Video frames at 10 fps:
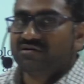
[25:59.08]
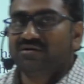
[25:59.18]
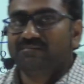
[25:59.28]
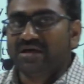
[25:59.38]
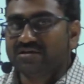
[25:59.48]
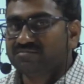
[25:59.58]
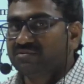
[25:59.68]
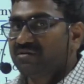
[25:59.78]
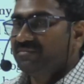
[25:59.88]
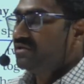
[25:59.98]
called
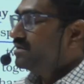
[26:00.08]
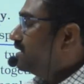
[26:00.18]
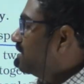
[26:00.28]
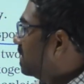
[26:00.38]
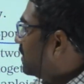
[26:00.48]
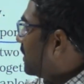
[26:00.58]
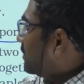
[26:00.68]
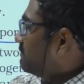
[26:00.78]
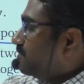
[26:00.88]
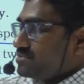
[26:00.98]
plasmogamy,
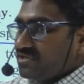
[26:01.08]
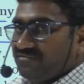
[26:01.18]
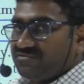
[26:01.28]
and fusion of